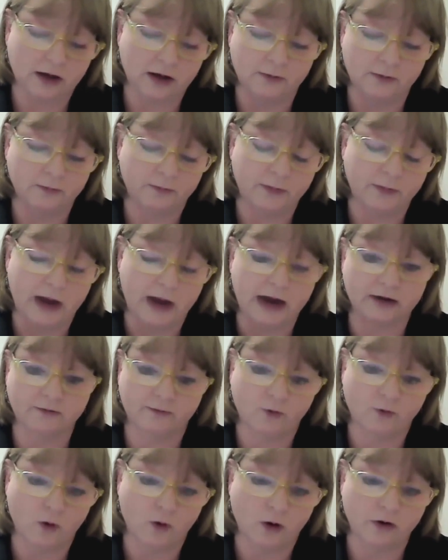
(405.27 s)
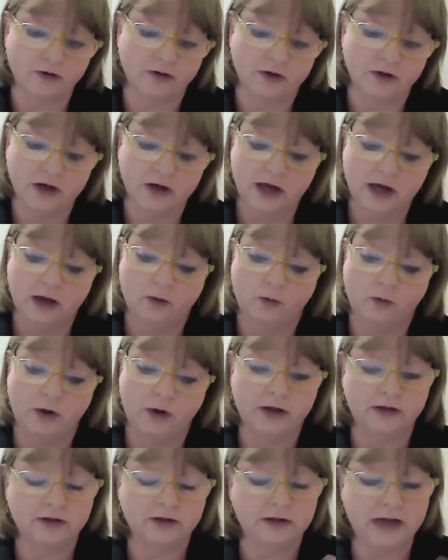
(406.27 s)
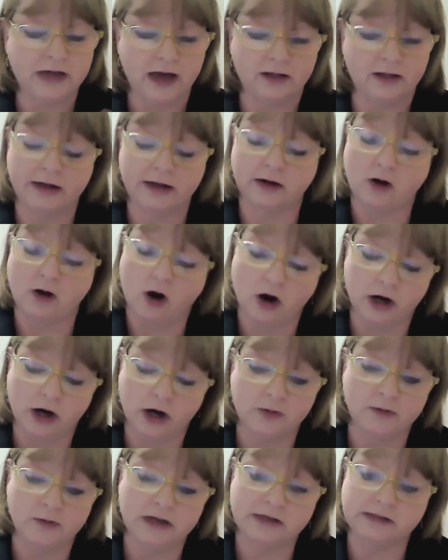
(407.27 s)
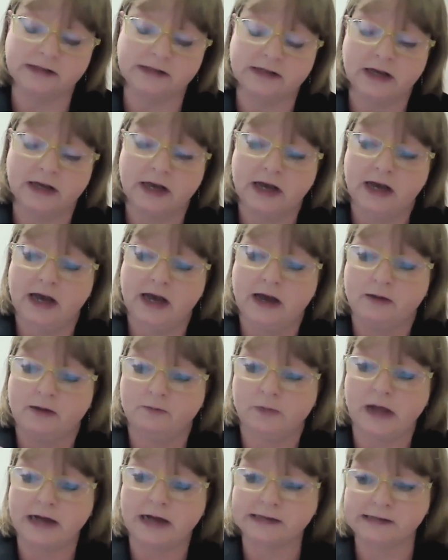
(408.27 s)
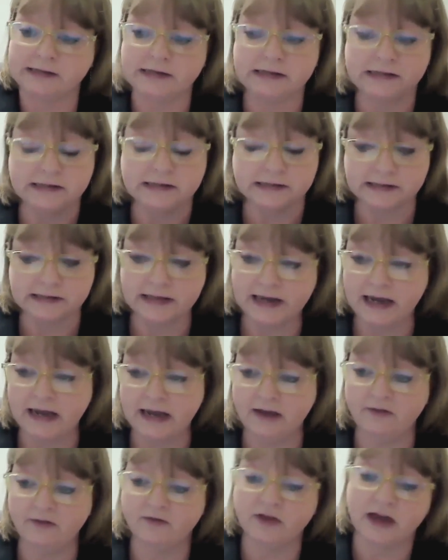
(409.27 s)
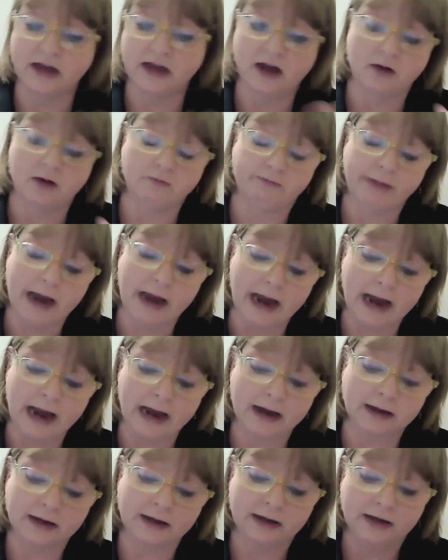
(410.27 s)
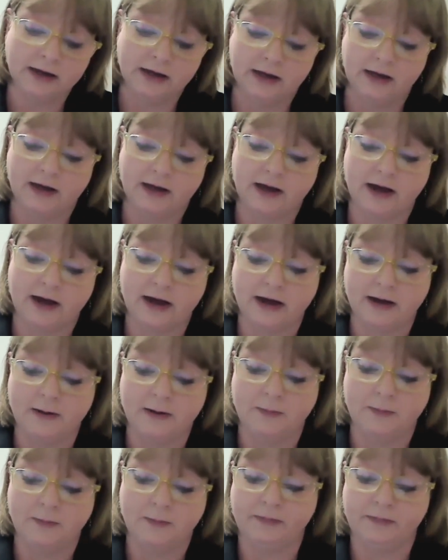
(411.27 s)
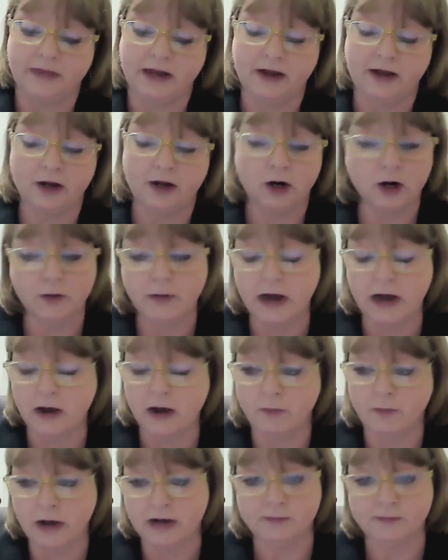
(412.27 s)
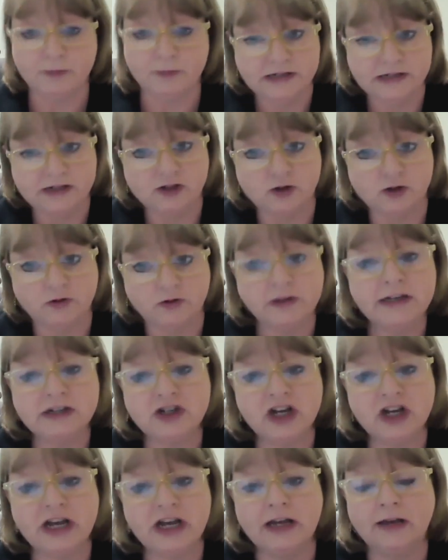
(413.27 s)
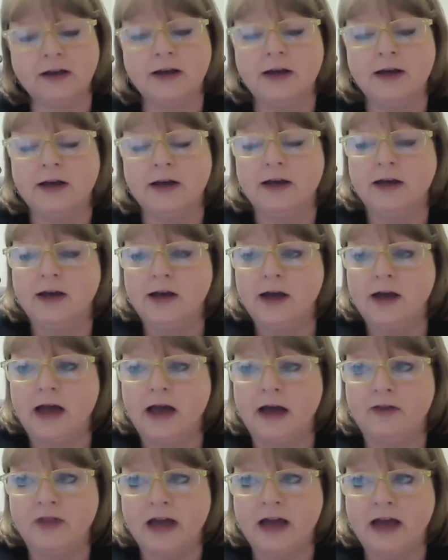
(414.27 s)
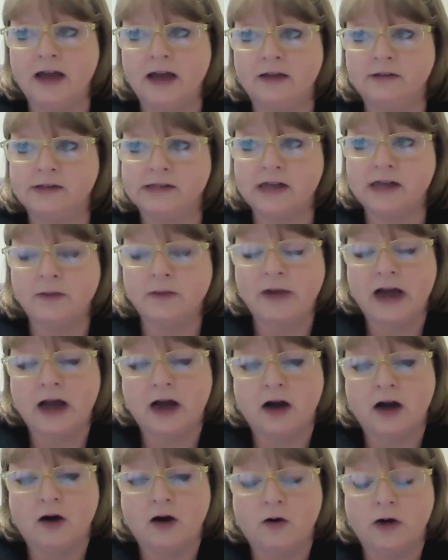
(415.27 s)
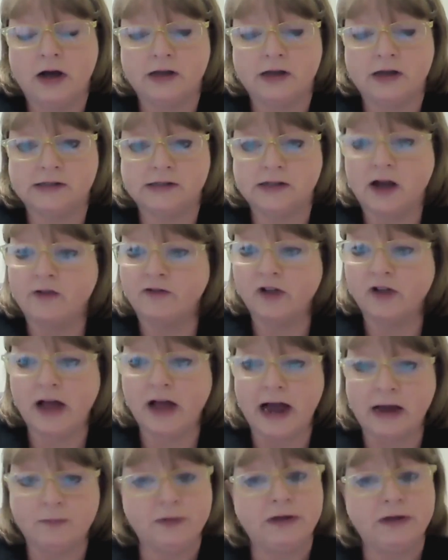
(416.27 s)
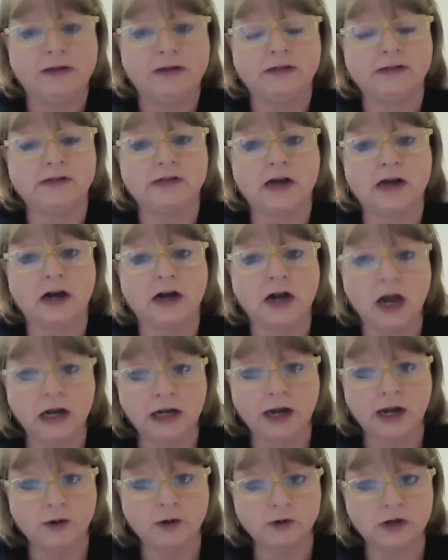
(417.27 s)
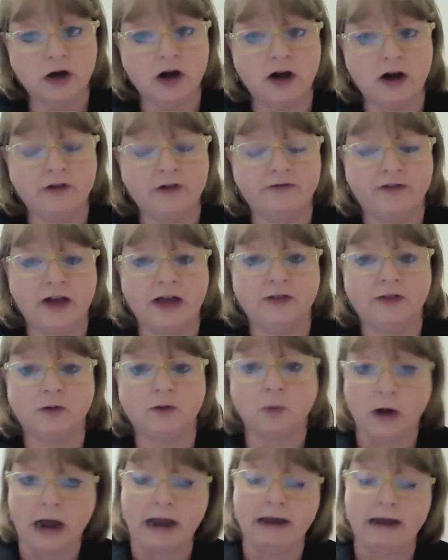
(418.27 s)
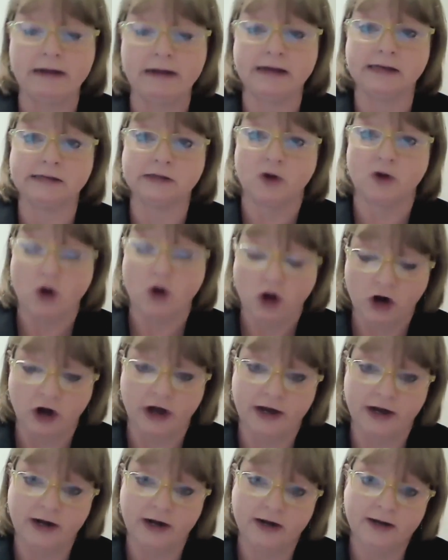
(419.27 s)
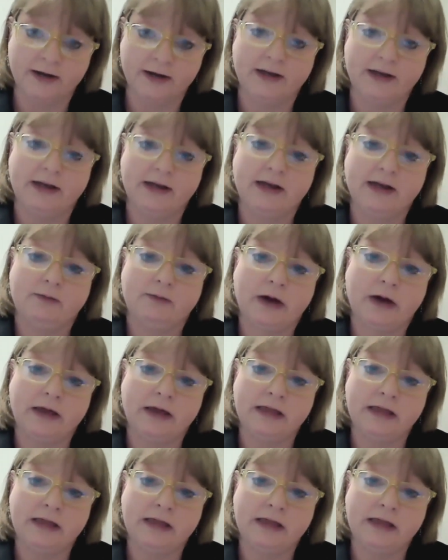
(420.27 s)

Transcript: back and forth with yelling and arguments. Black citizens leave, they come back, they hear about potential lynching, and then somehow a scuffle happens, a gun goes off, and the riot is on. By the